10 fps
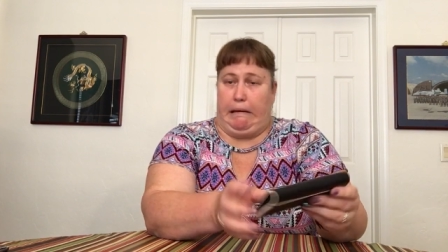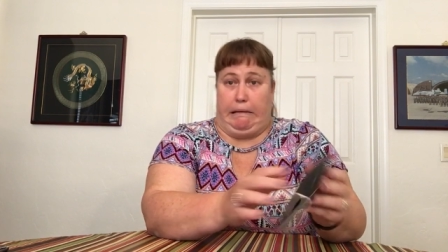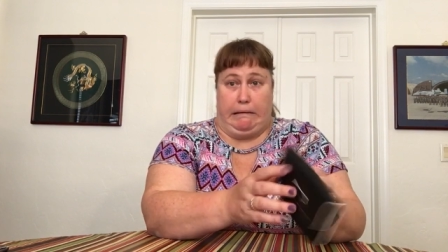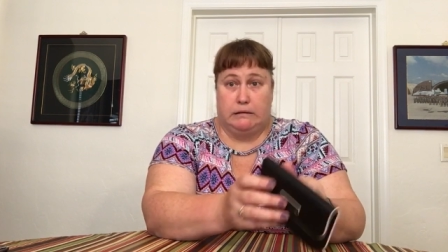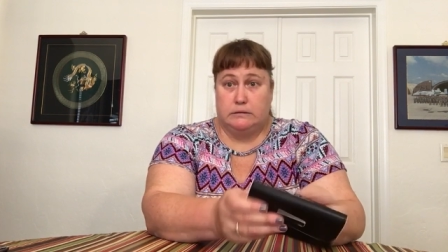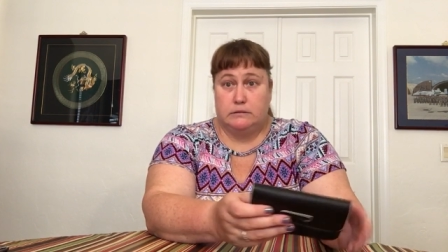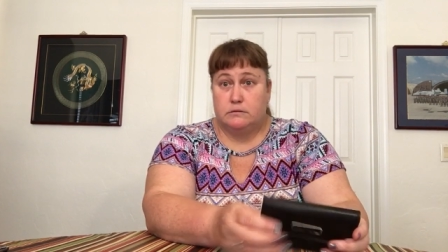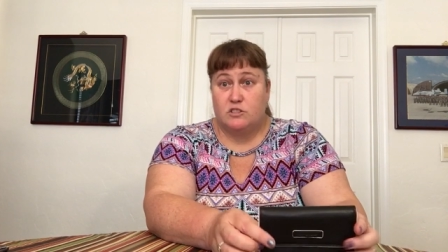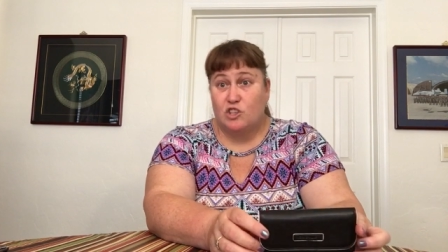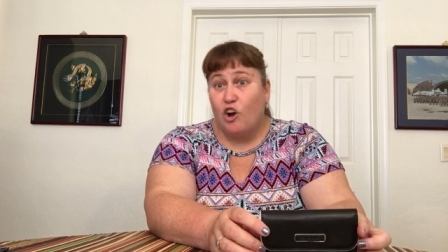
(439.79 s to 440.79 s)
Uh,
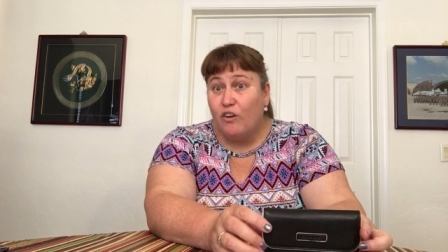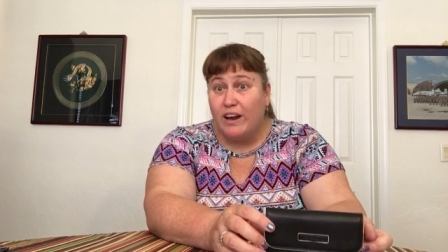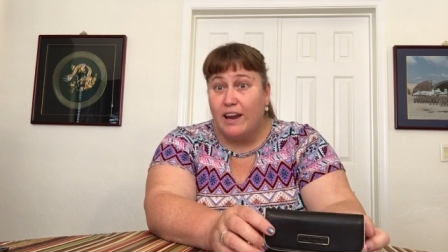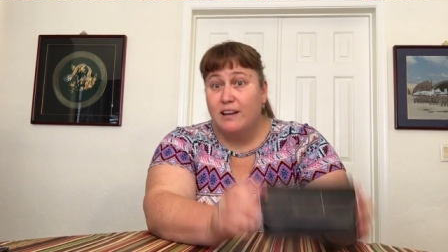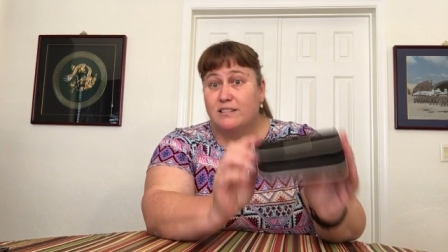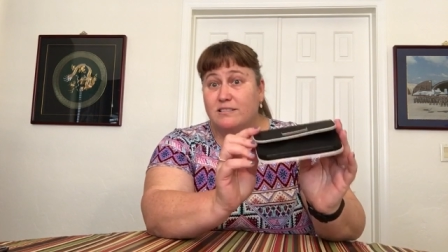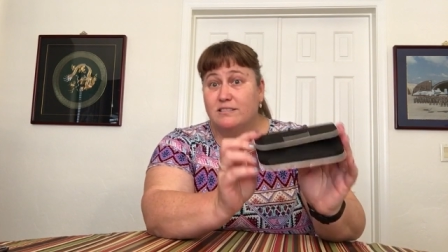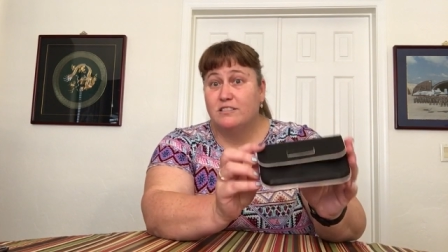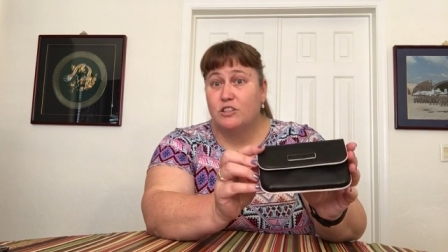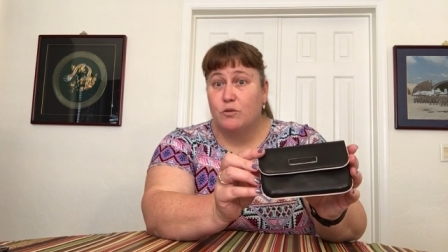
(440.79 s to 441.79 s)
sorry,
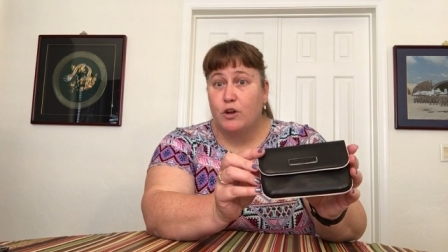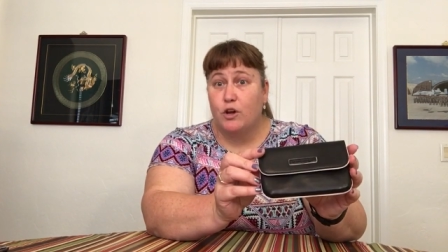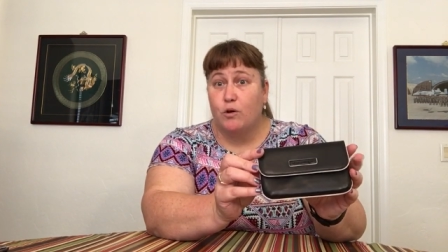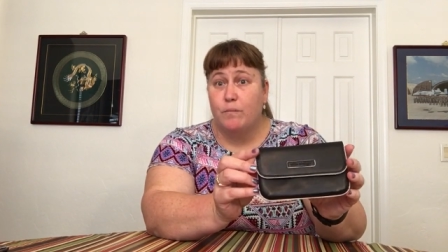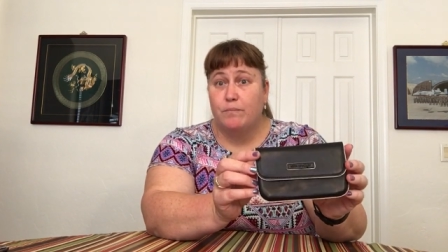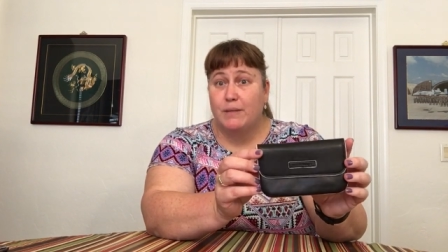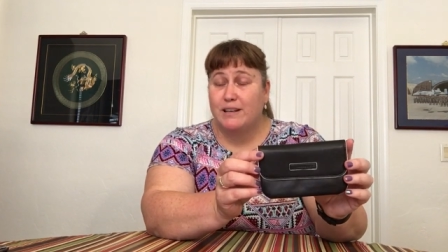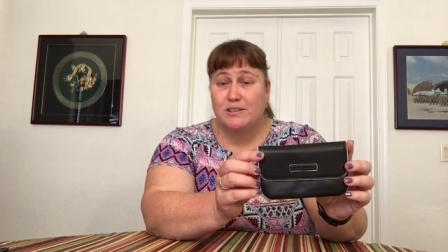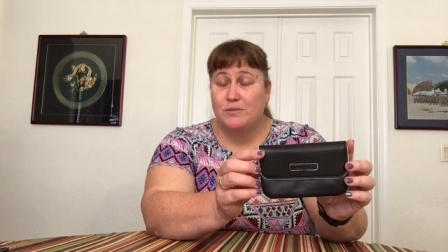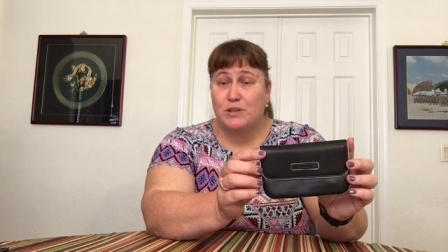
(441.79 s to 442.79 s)
don't know, but
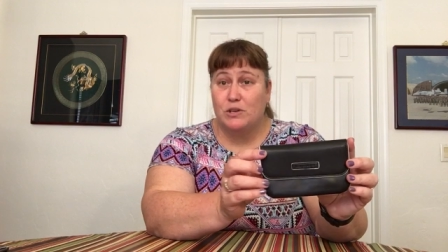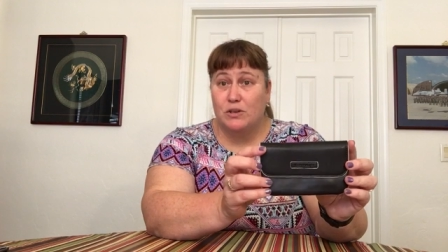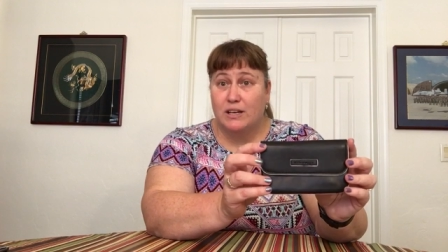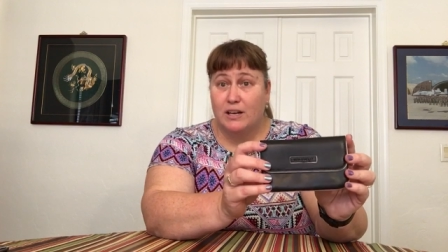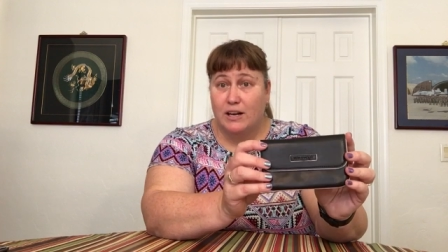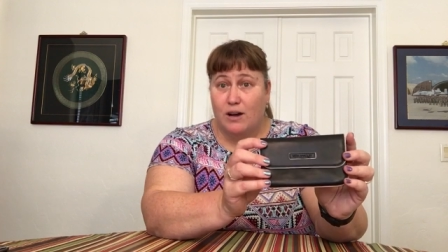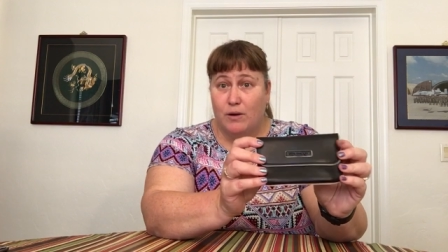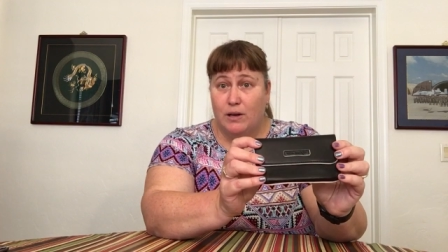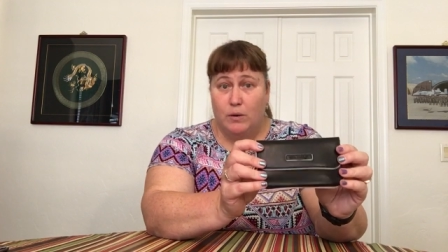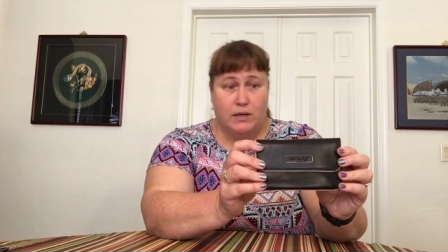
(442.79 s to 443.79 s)
I don't think you can get it now
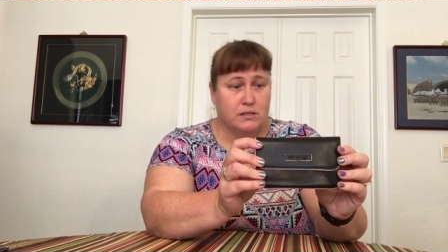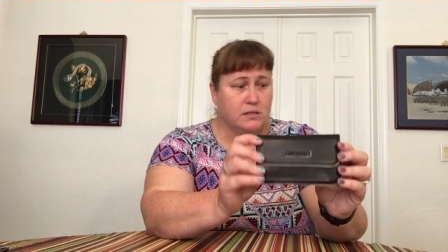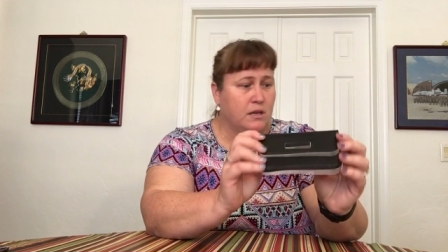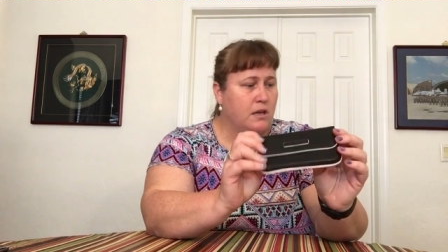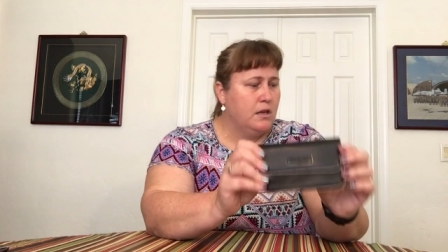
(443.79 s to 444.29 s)
anyways.